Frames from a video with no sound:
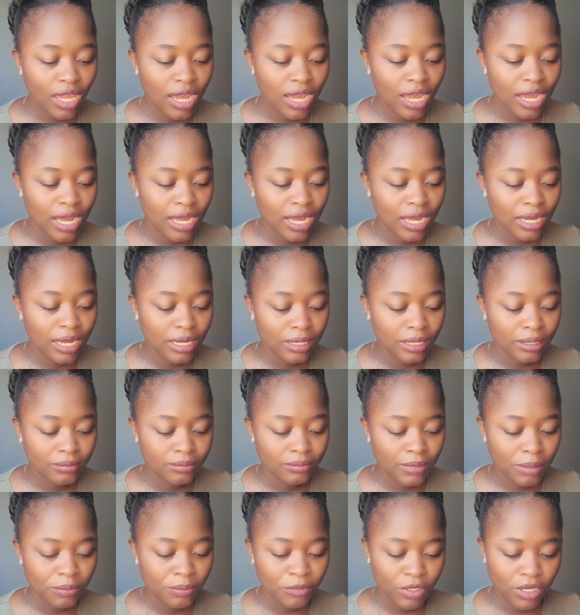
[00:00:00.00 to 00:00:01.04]

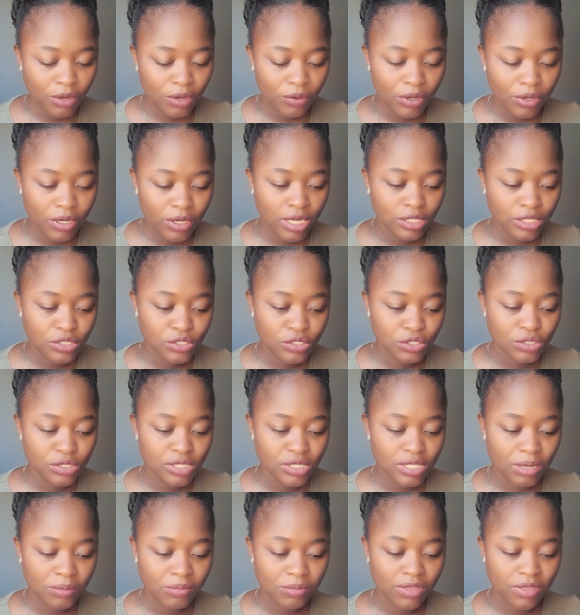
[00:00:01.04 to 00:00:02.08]
I'm gonna read out to you
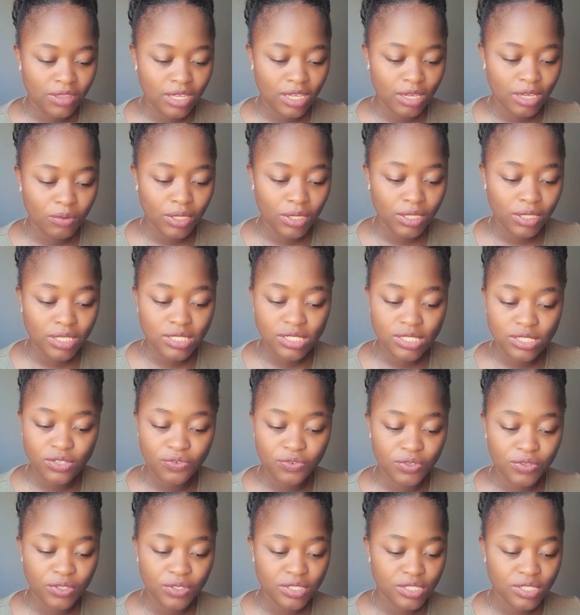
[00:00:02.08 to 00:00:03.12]
something. Well, there's
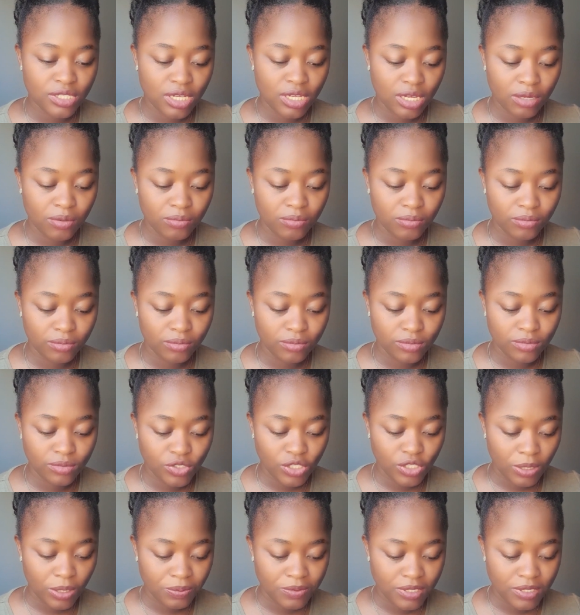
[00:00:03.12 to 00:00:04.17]
different
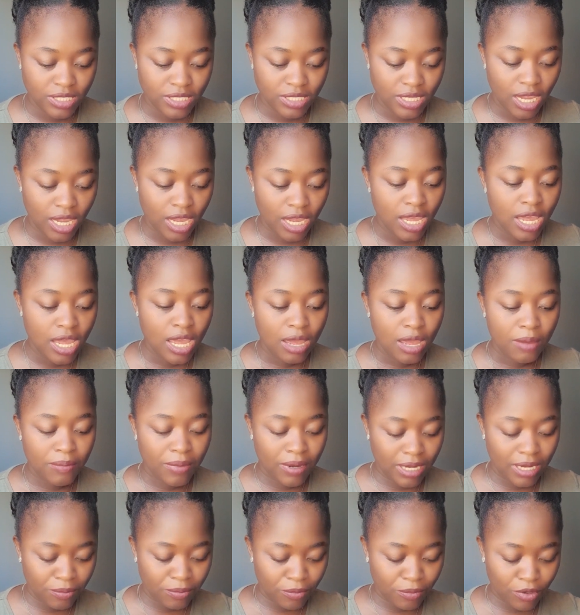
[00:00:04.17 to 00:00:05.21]
chapters, yeah,
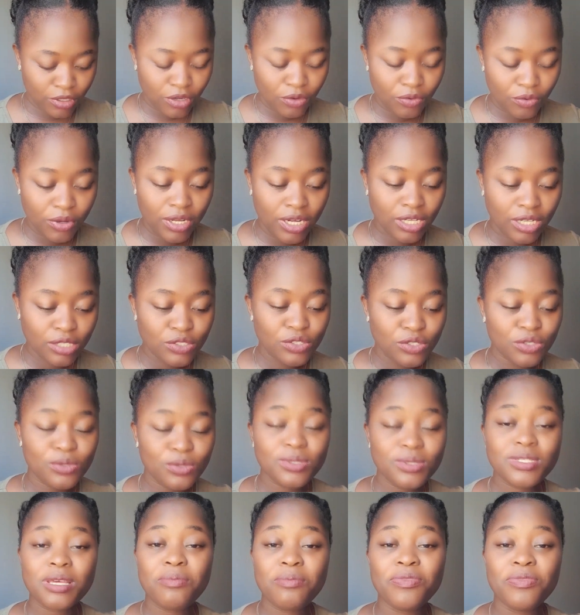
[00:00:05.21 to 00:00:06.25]
but I'm gonna read out to
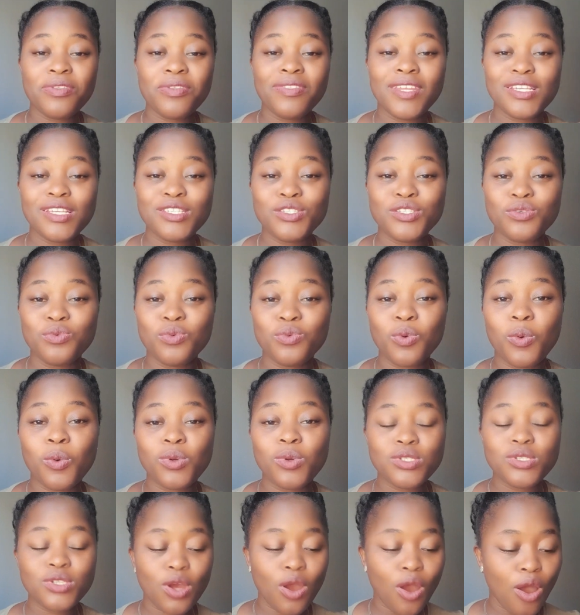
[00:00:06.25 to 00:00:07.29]
you something that she
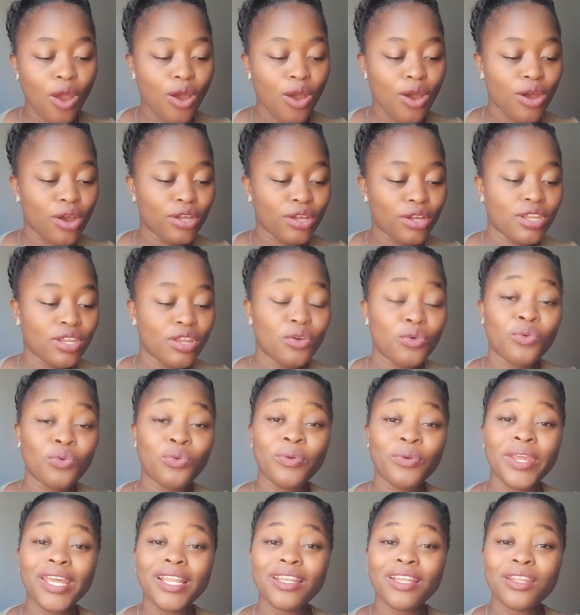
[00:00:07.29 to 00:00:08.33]
wrote on
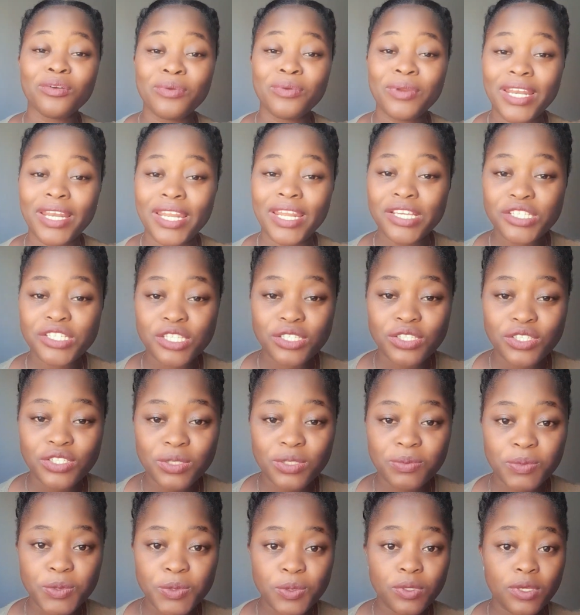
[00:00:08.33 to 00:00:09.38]
real
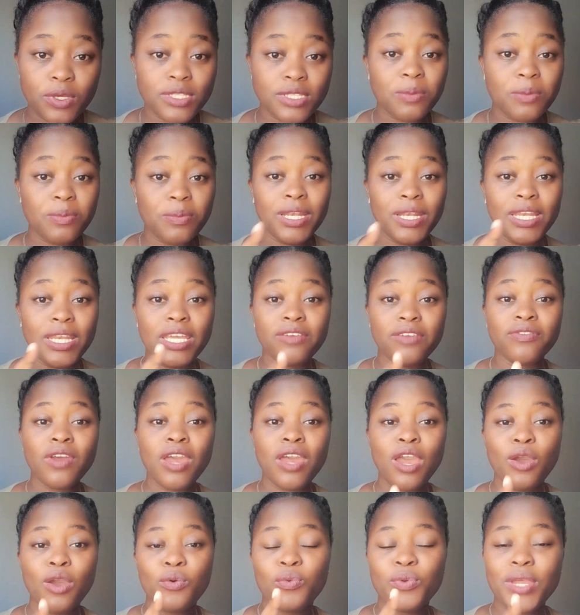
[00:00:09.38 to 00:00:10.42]
relationships, because I believe
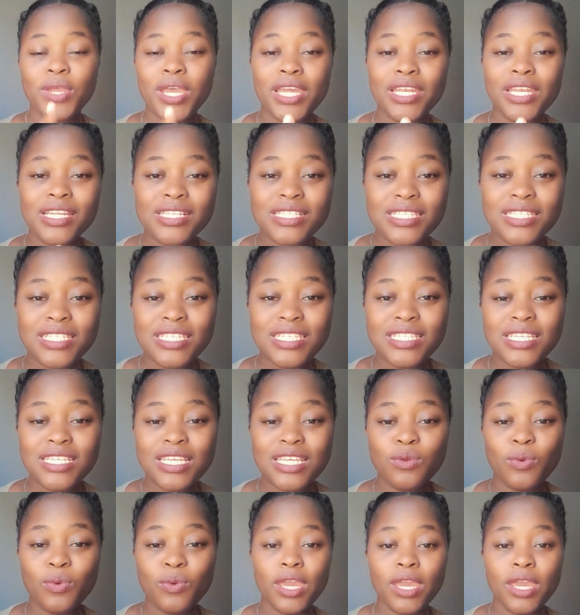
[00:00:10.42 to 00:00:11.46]
we are in a season